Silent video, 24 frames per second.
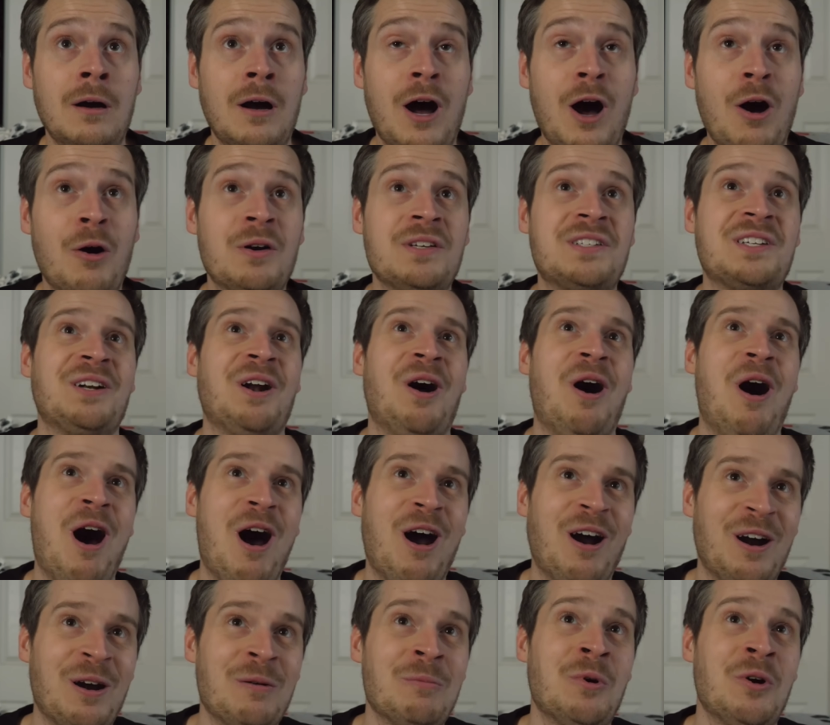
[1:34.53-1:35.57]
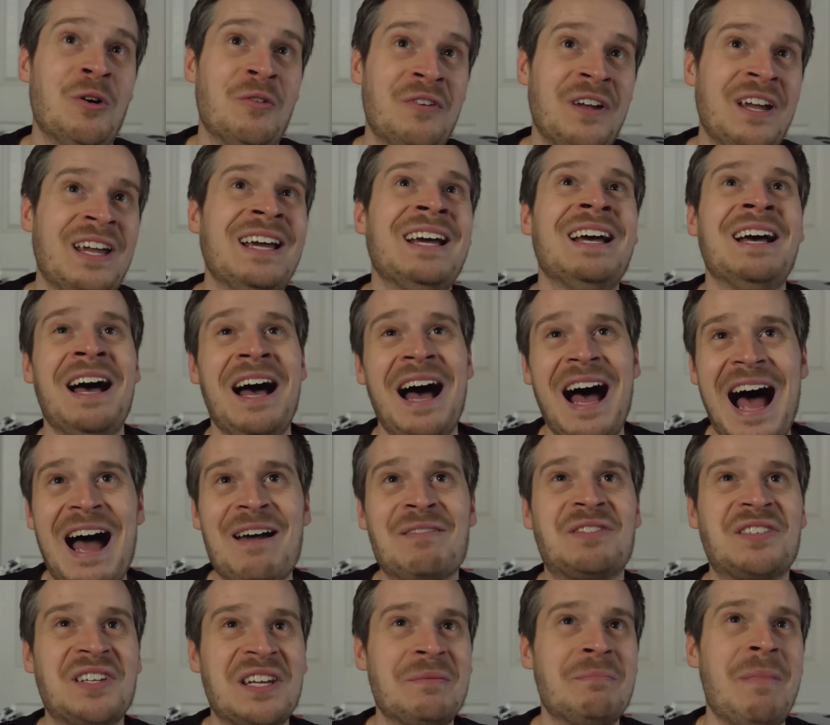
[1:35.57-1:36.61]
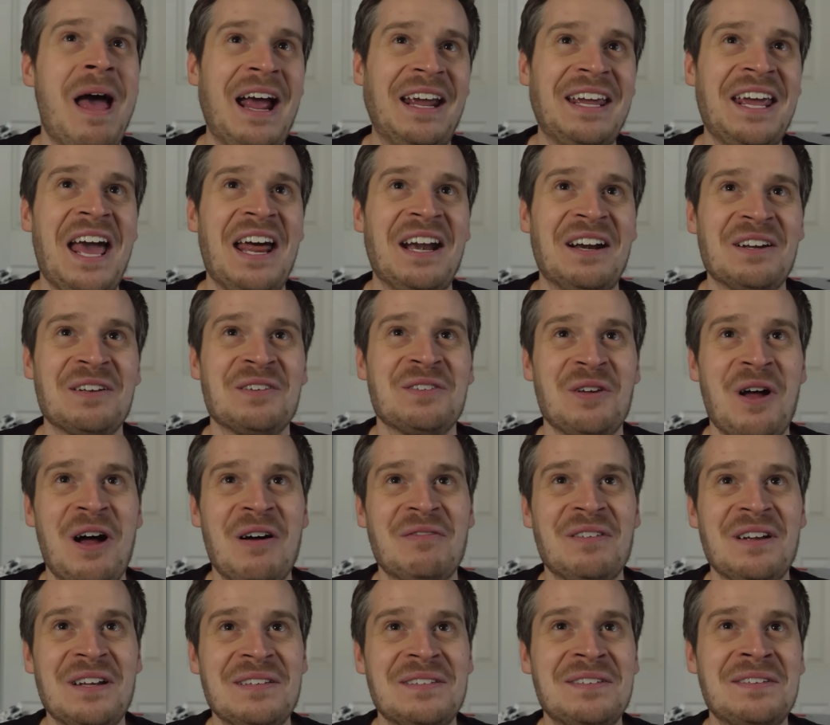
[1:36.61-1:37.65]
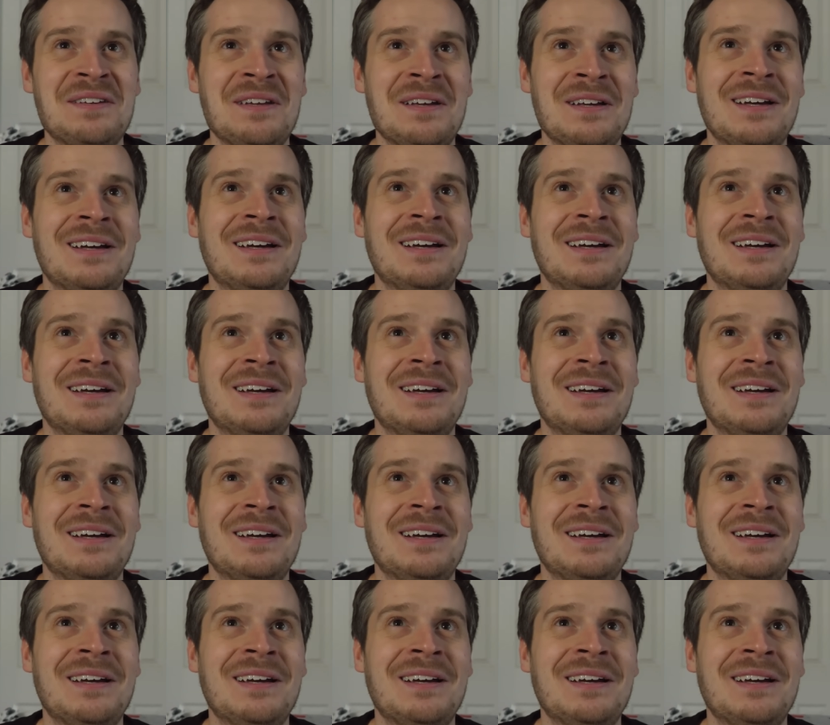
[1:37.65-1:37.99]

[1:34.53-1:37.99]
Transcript: Oh, is it a horror movie? I've seen Matt Canada's offense.